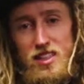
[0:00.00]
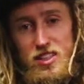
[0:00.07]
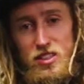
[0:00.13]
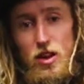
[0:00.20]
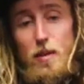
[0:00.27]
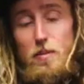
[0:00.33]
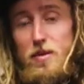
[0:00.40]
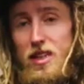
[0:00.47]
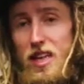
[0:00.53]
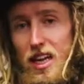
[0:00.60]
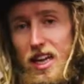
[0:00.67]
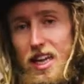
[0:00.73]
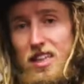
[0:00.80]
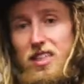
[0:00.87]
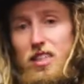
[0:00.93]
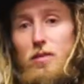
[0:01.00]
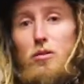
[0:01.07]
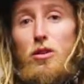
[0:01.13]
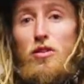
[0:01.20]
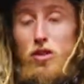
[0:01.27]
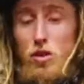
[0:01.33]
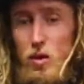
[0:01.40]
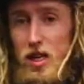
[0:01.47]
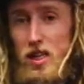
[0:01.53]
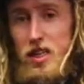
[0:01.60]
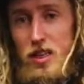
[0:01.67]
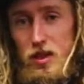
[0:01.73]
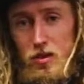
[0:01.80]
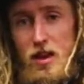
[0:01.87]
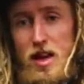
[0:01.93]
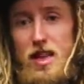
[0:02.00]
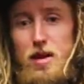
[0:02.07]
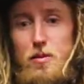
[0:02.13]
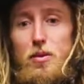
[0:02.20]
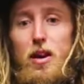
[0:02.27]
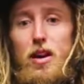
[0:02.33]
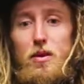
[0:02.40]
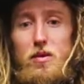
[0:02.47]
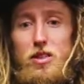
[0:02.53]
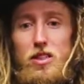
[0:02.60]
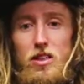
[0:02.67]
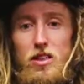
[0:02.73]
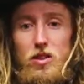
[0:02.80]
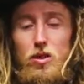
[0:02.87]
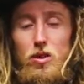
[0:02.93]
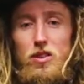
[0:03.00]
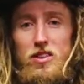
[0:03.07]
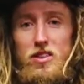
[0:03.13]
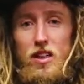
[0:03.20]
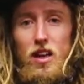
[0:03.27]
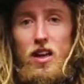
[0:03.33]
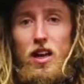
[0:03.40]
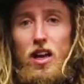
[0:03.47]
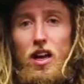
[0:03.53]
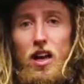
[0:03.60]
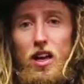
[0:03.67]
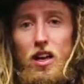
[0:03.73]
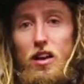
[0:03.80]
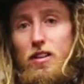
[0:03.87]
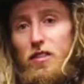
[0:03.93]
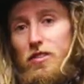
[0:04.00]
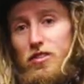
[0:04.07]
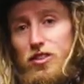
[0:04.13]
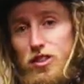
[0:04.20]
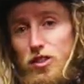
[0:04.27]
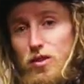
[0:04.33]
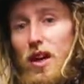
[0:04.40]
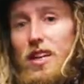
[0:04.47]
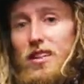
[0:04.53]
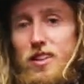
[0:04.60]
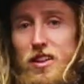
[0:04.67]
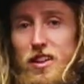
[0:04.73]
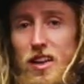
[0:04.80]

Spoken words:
trapped in their legs to move quickly throughout their body, which can cause a lot of stress on